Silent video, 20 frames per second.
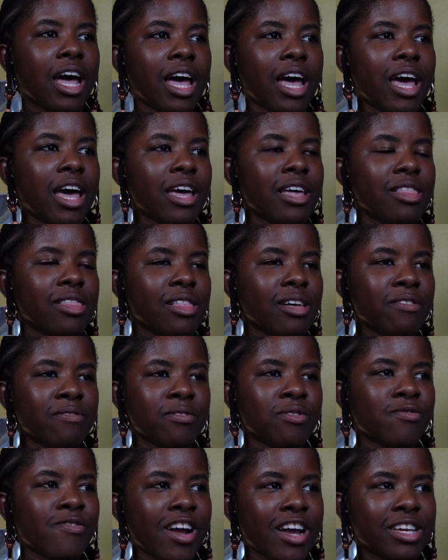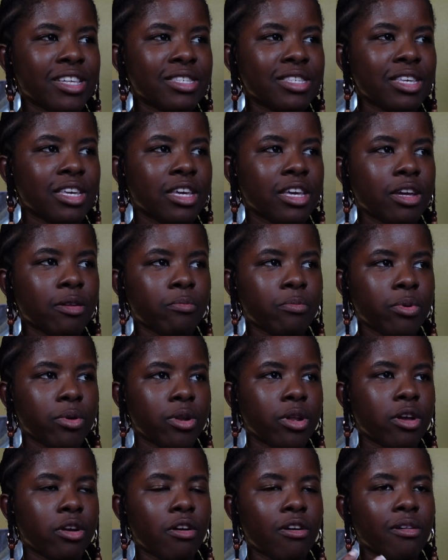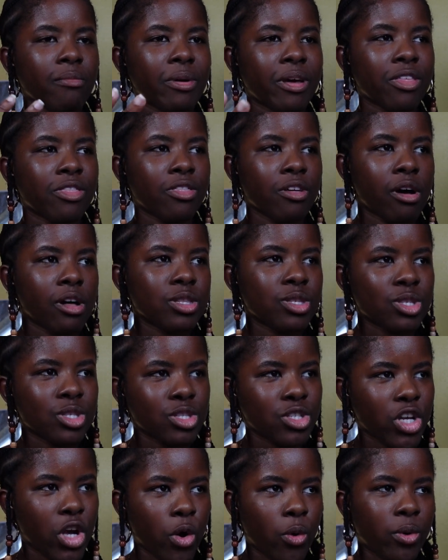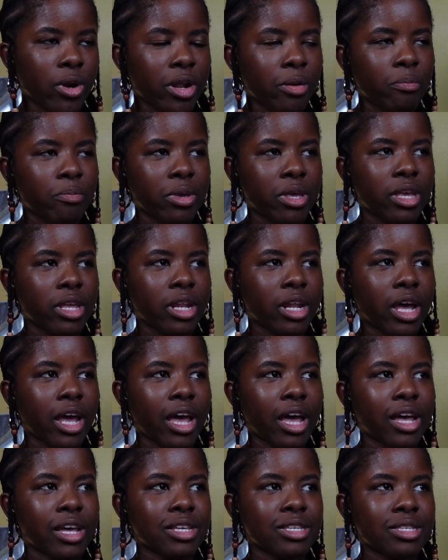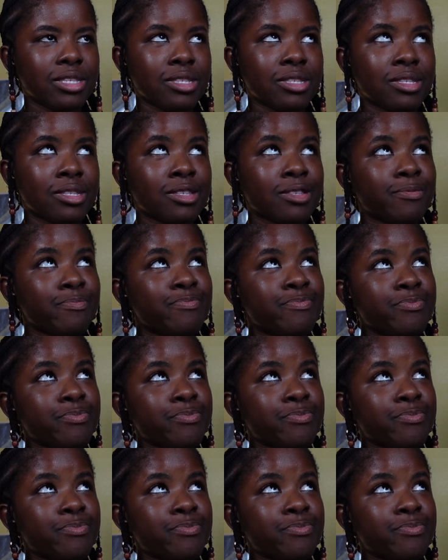I loved writing and putting all my thoughts down and being as